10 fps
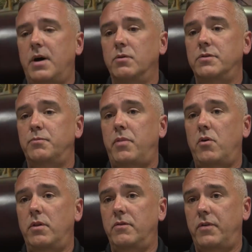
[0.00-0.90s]
I was
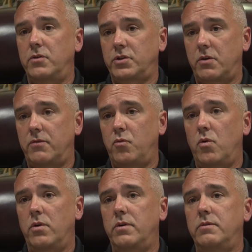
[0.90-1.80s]
part of the first Gulf
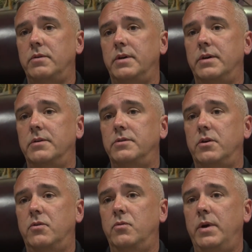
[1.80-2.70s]
War, uh,
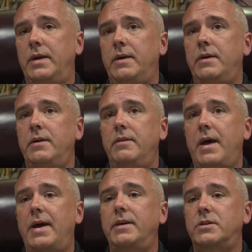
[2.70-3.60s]
so
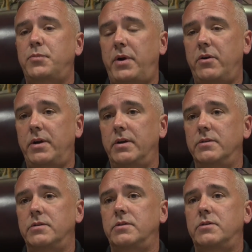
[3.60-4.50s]
that
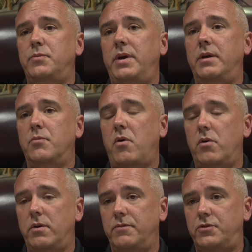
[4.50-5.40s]
experience being a
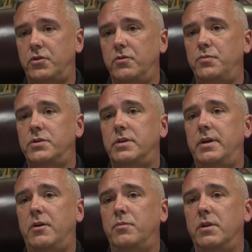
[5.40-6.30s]
part of troops that
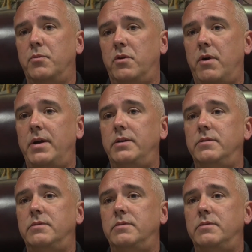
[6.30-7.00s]
helped liberate